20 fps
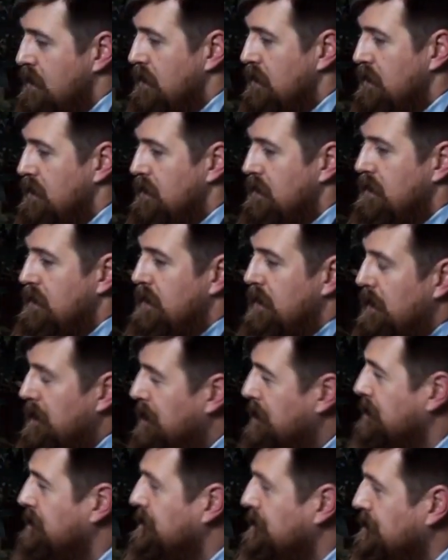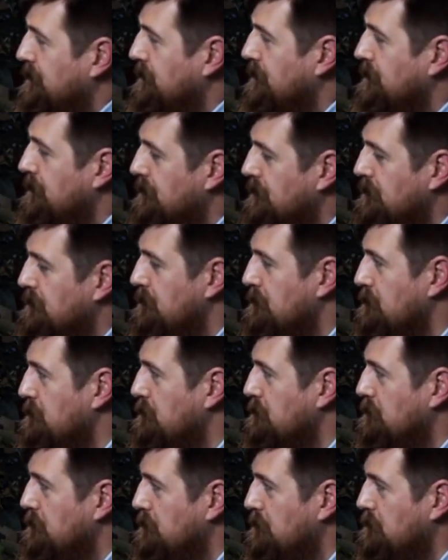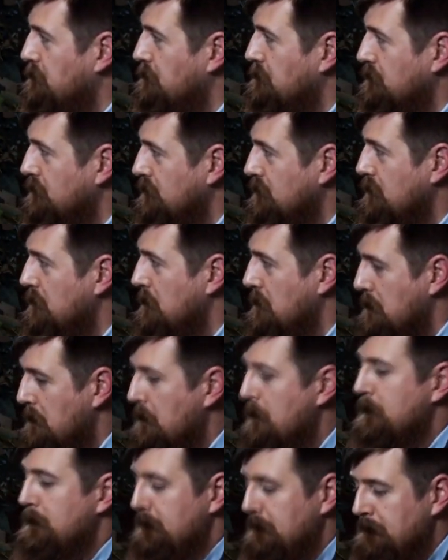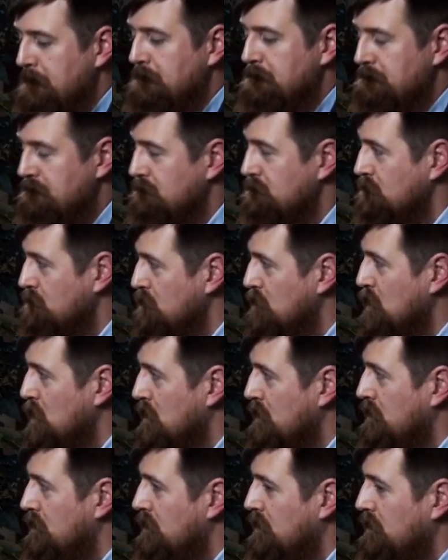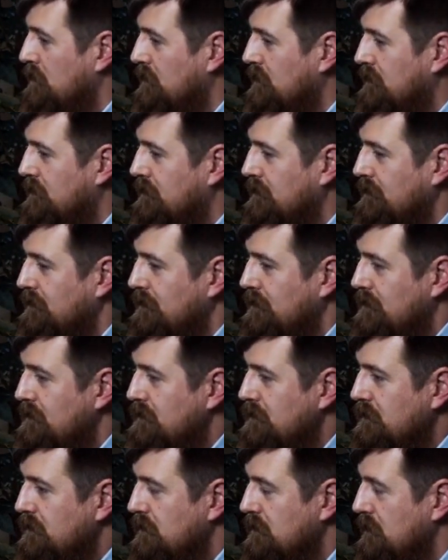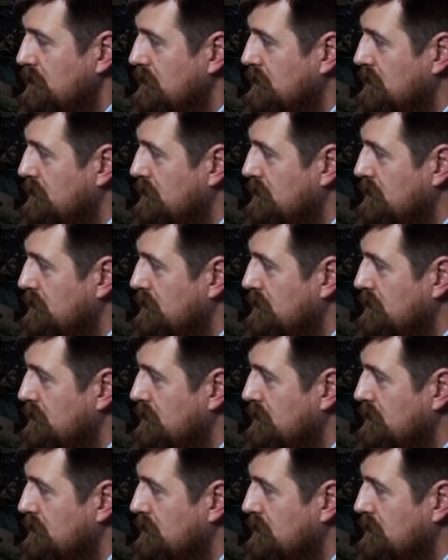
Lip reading: (not speaking)